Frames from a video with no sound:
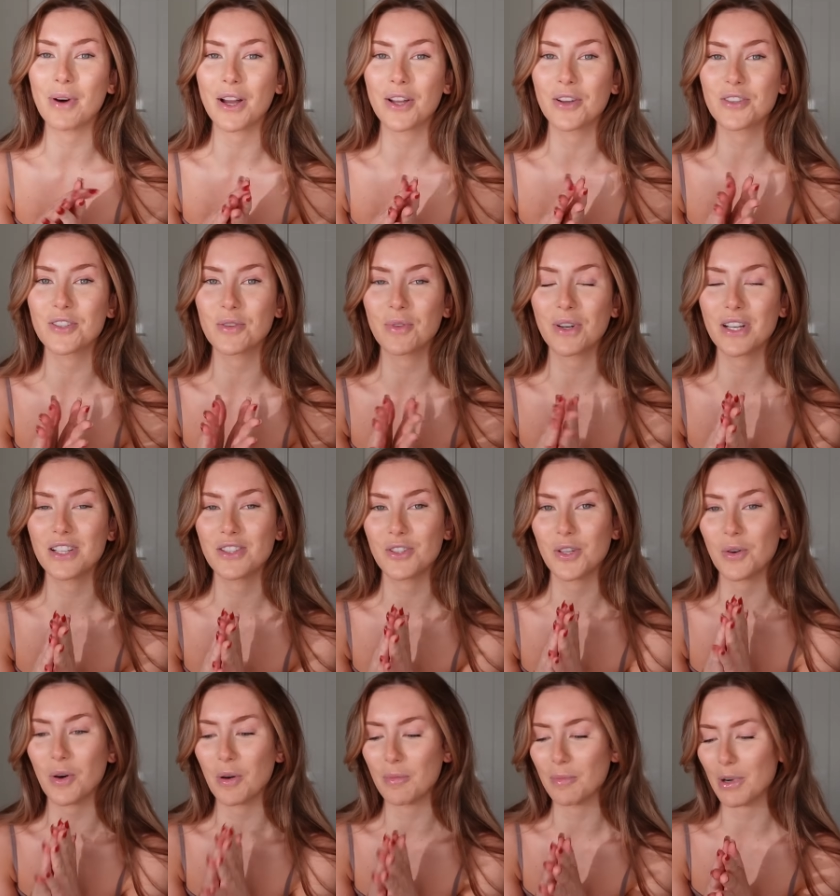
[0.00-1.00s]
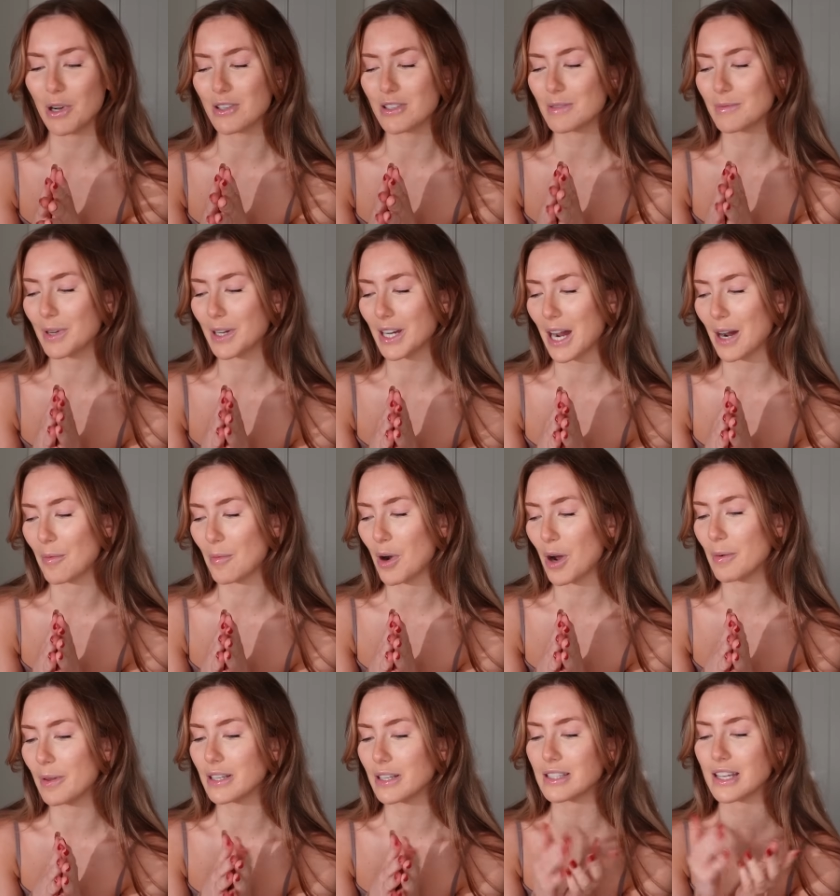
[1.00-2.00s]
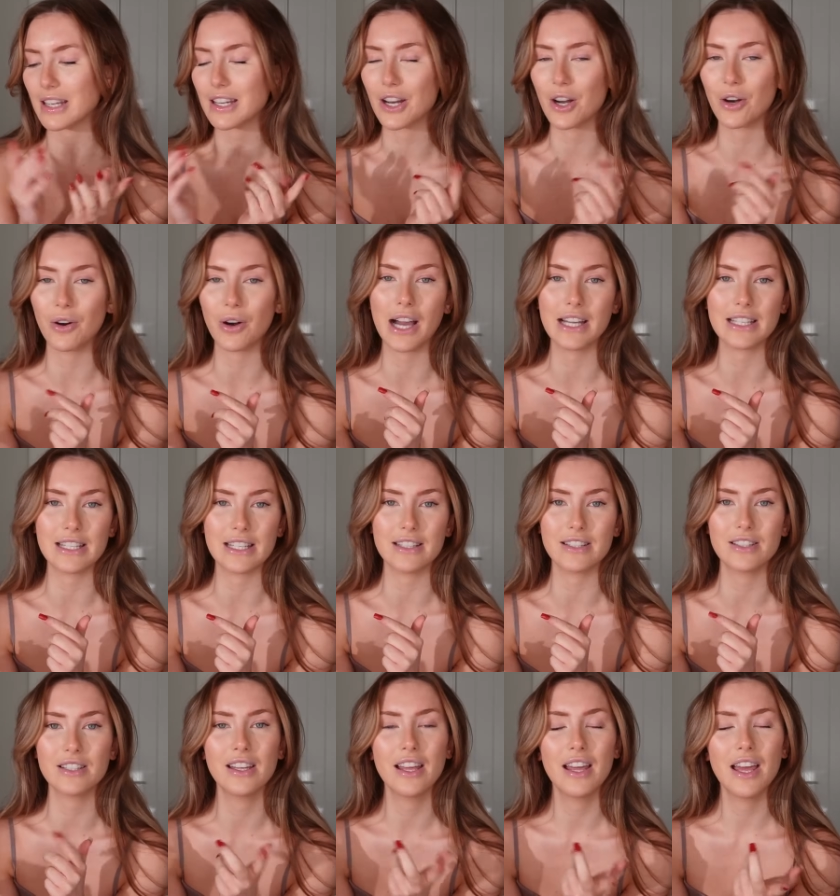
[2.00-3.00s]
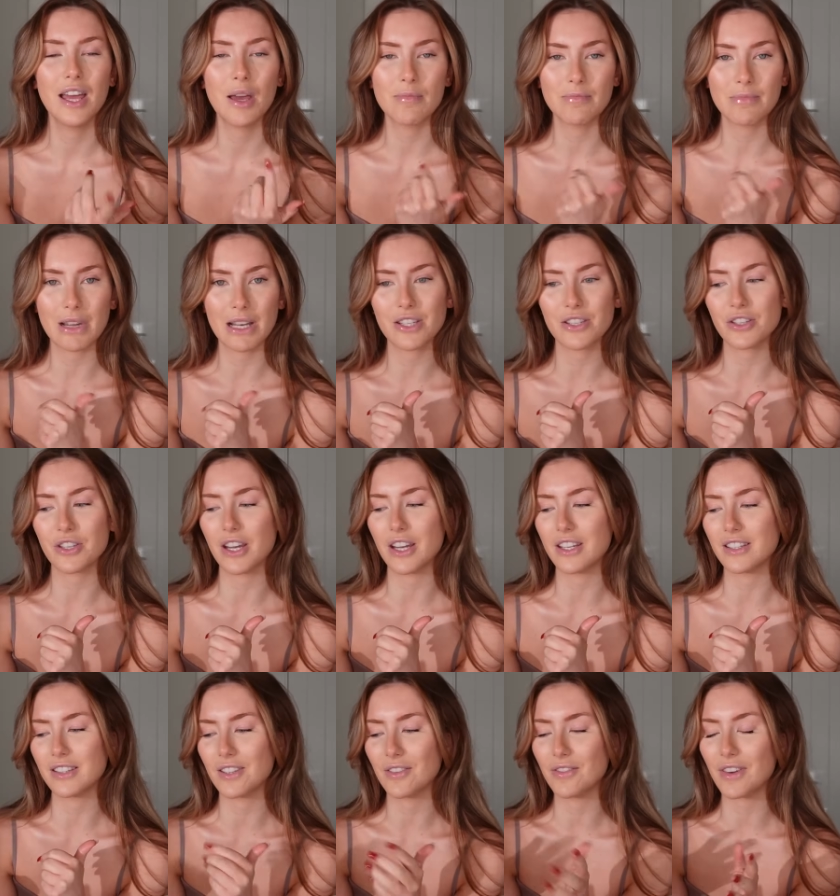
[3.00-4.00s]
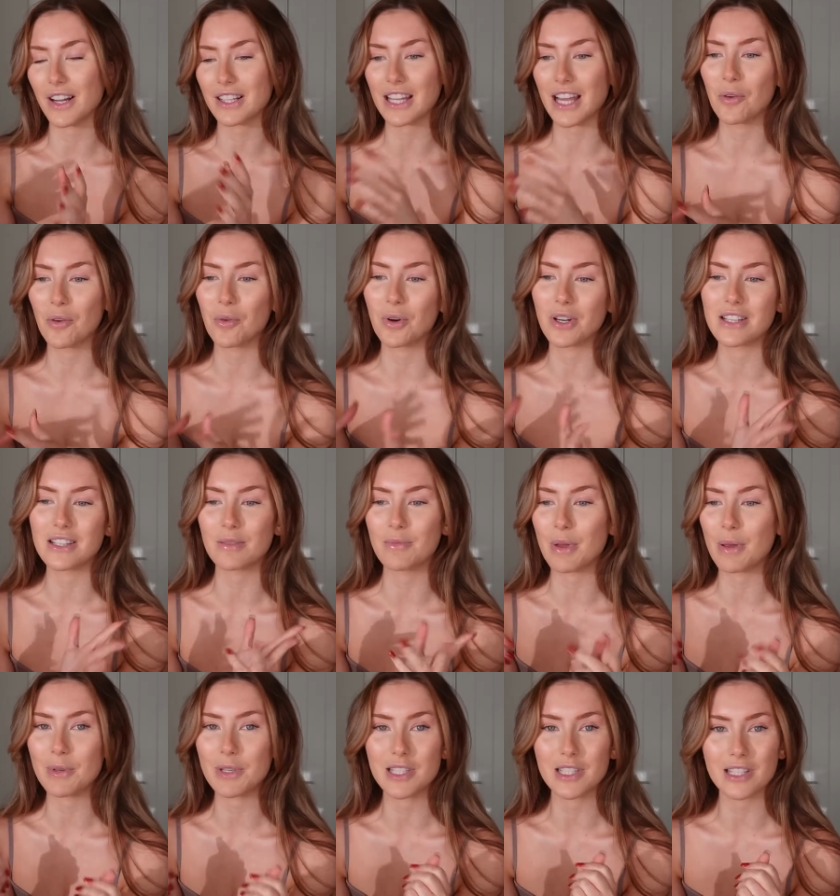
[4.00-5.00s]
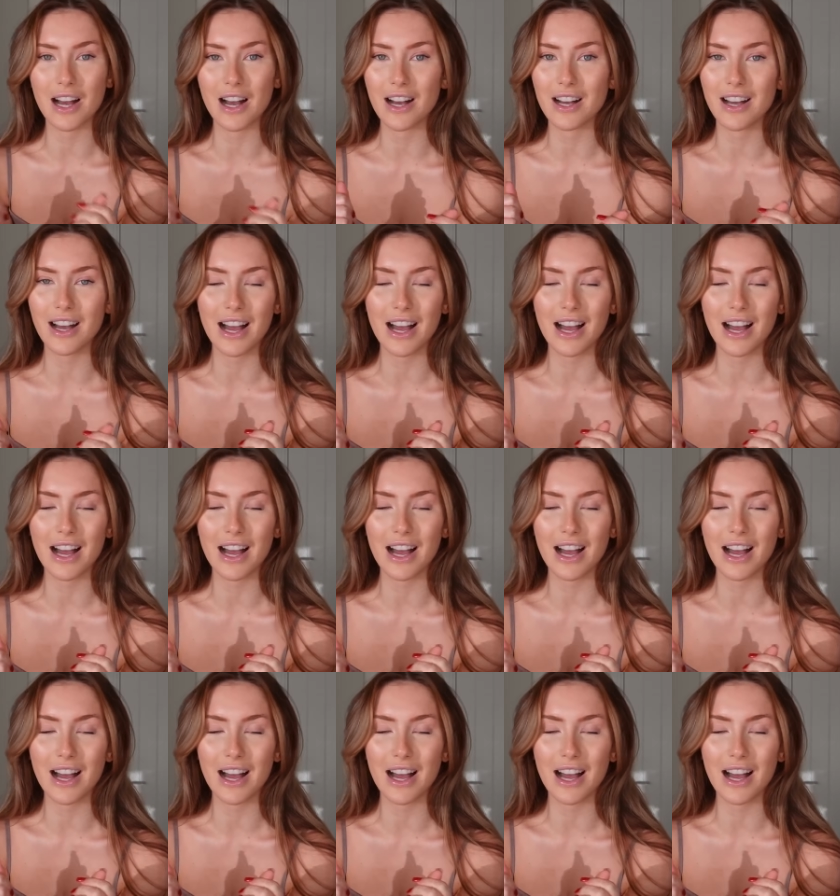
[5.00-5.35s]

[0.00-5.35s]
but I also wanted to unbox them on camera because I know I did mention the fact that I wanted to maybe start